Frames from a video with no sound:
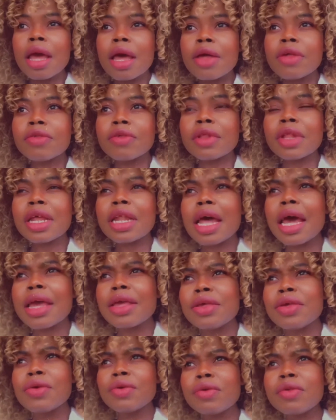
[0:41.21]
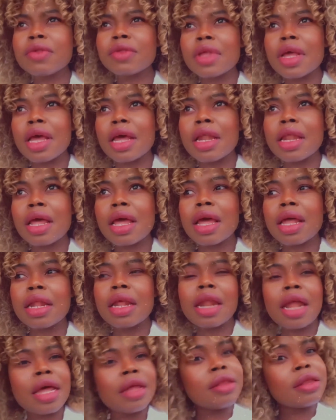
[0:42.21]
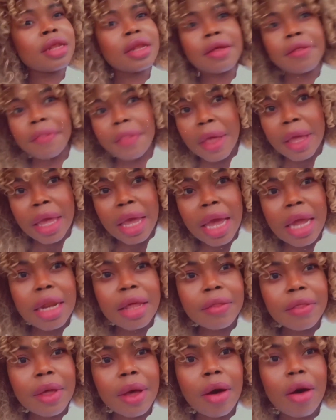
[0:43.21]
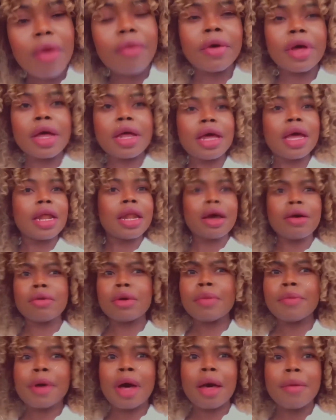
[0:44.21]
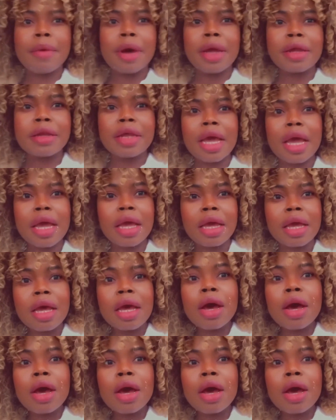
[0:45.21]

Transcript: So then I used it and then I didn't think anything of it. And I went by my day.